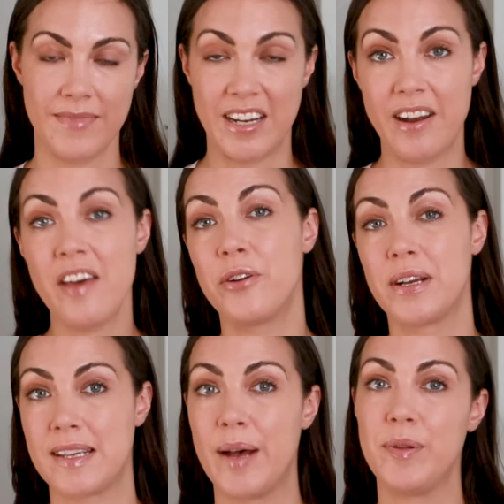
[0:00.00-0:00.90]
And another
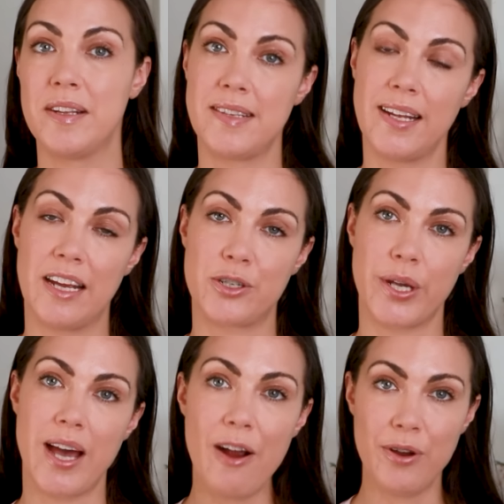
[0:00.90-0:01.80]
example is the
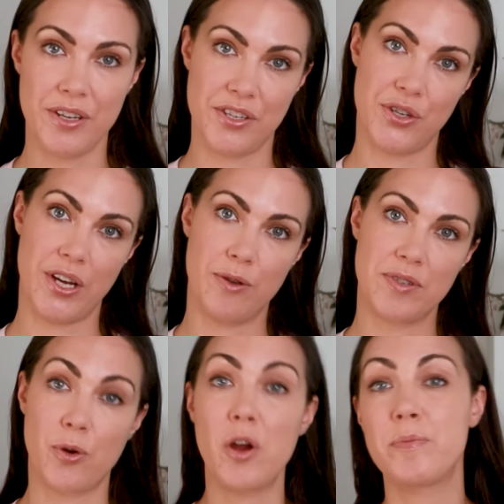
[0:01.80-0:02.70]
electric car industry, whose
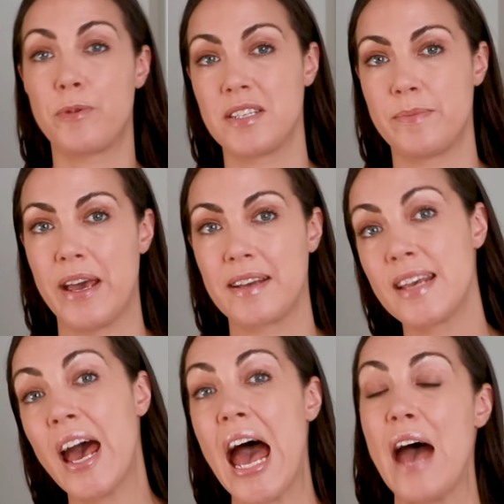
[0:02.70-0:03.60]
growth prospects
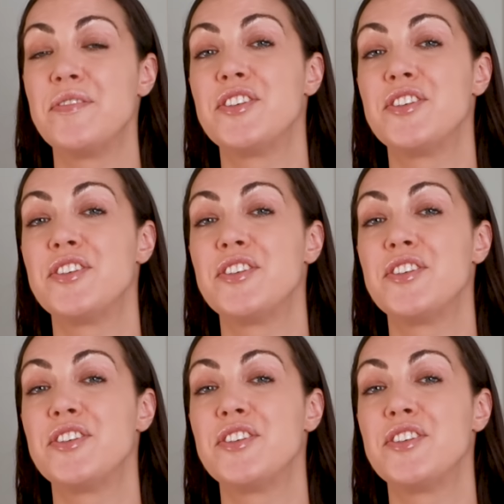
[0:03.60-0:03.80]
have